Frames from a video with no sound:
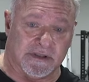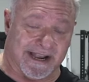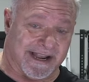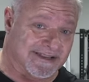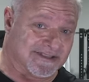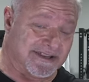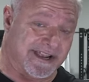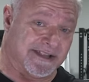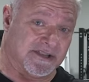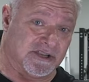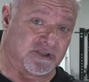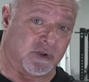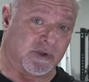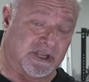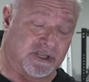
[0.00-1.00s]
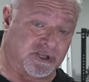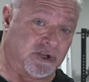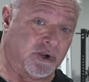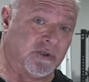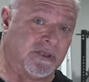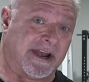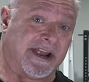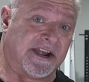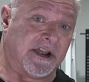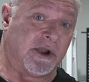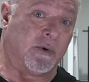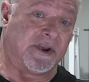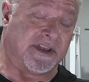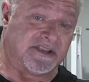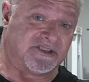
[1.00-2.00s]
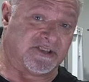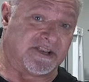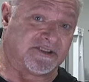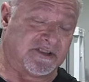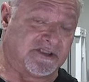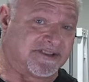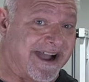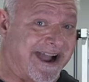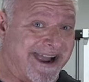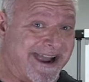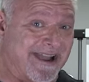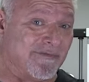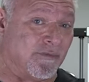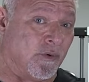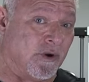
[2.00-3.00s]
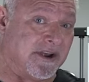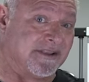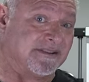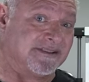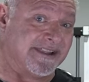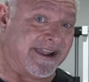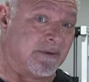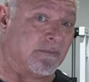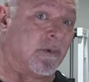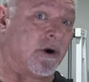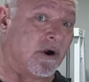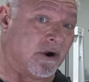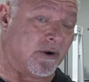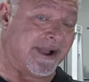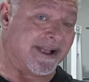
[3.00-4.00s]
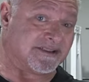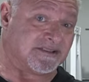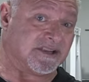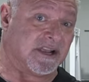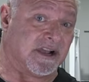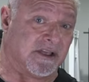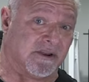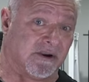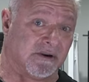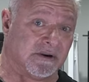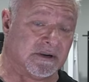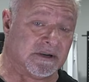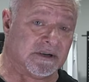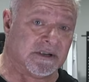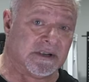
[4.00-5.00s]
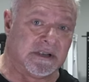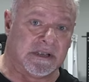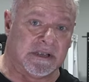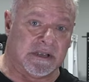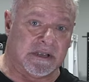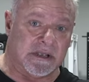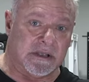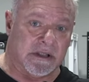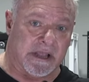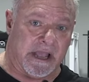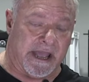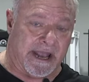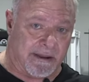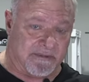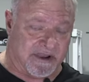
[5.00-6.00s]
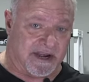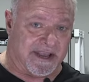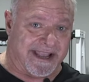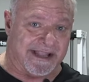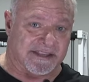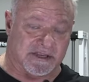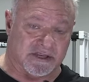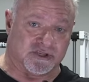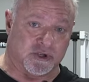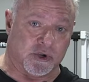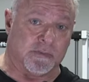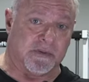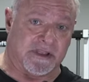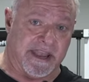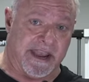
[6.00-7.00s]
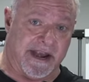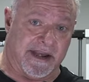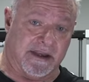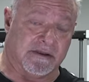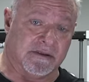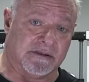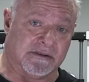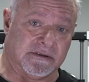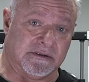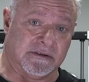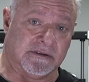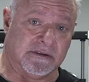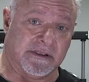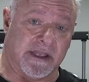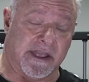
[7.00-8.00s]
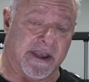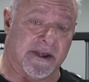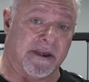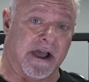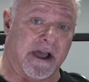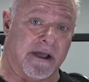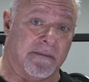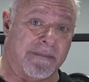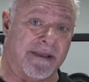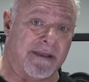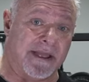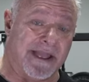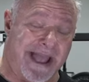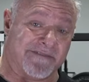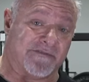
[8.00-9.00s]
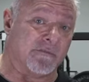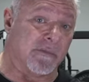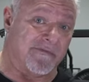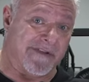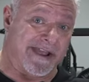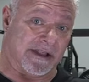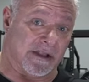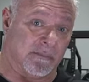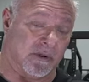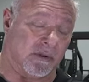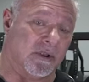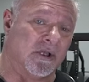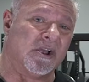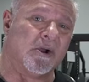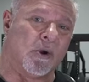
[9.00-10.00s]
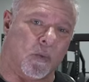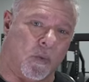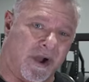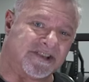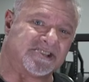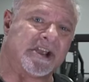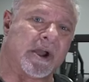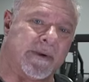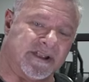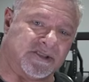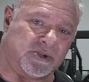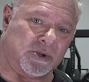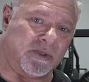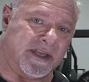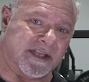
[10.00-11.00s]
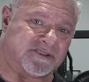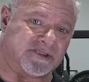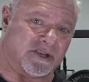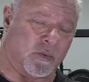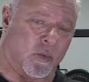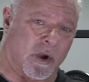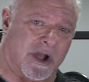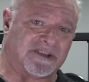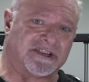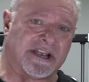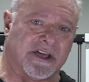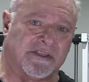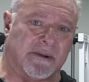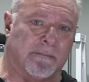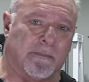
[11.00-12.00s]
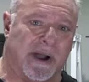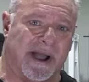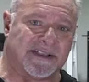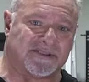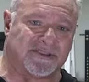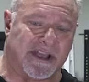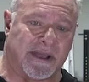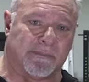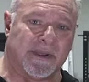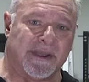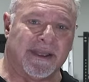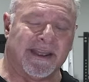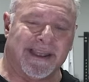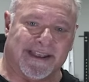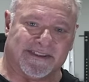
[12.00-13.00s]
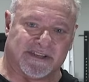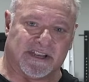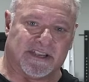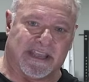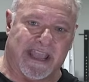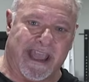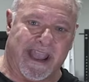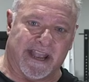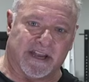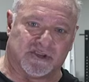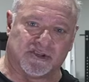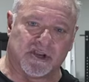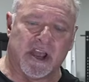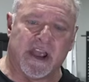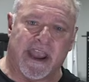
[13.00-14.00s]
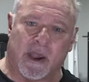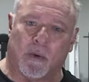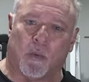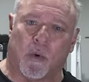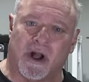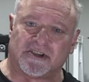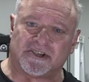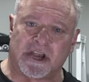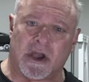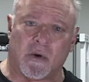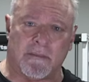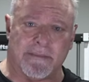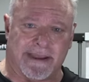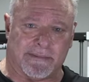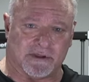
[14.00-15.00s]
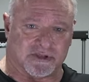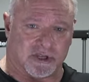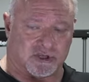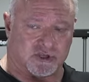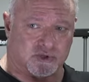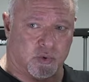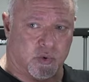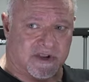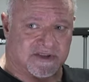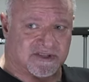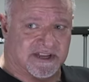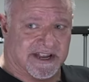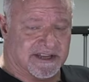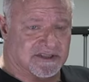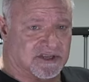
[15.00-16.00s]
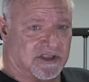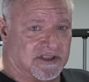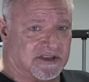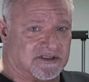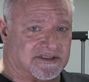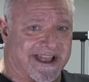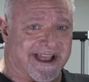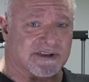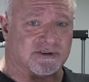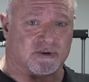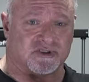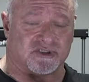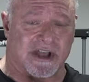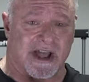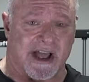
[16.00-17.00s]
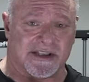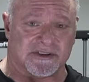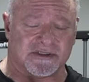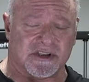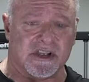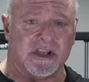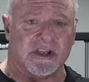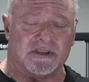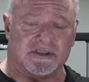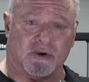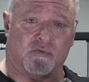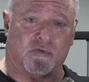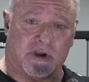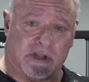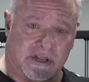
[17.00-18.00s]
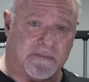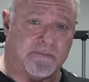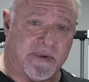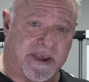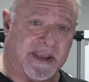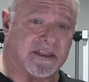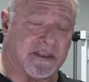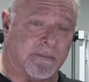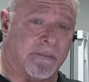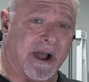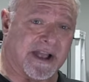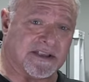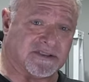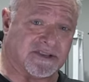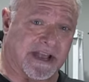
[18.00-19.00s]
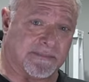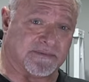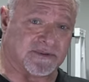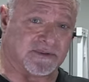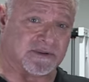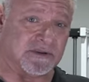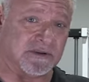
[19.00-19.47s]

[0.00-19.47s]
Like I said, there's only two that I know in existence. I have one and Dan Morrow has the other. And I'm gonna get these duplicated and have them available. Watch how I do this and watch how the bicep is engaged and watch how I'm able to twist into this exercise to really peak the biceps.